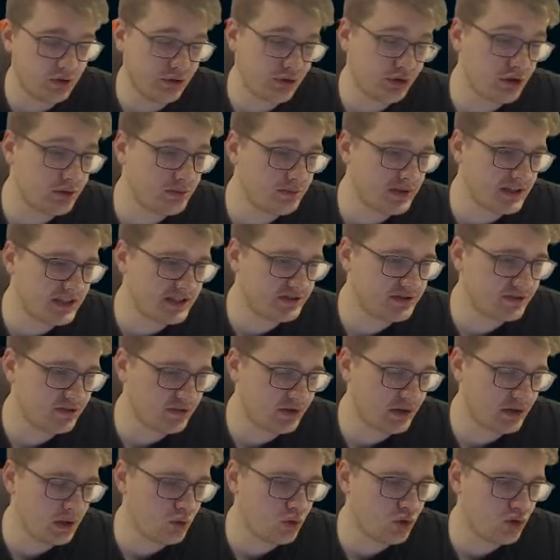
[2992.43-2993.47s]
auto completion on
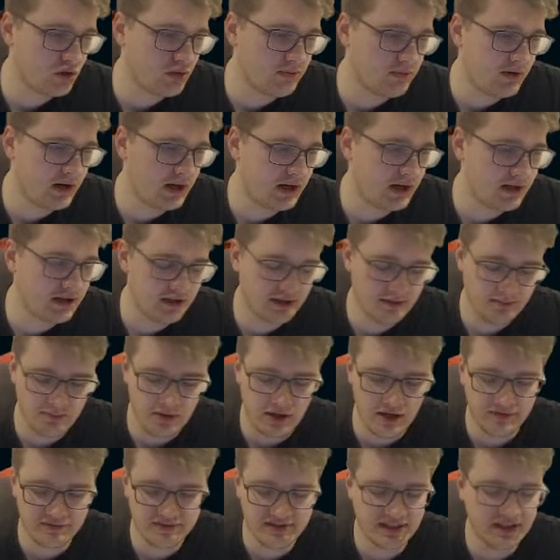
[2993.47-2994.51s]
the local
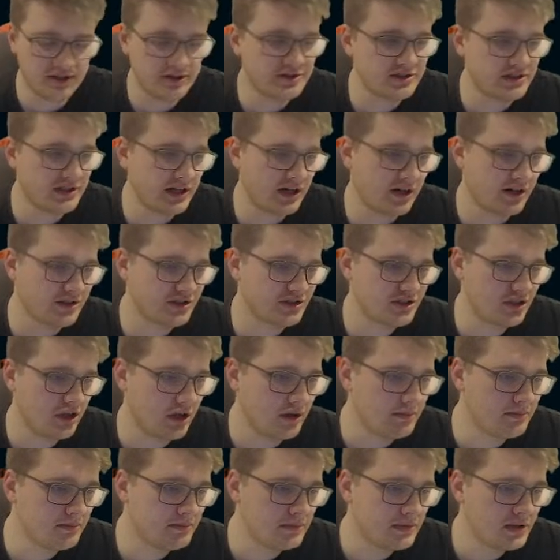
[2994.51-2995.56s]
paths here. So there are
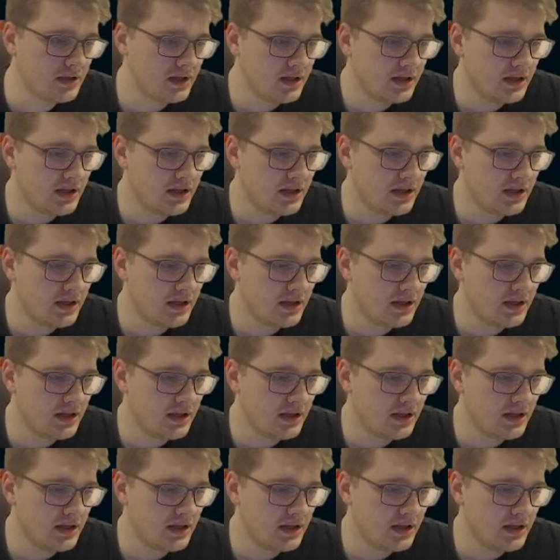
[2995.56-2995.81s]
some,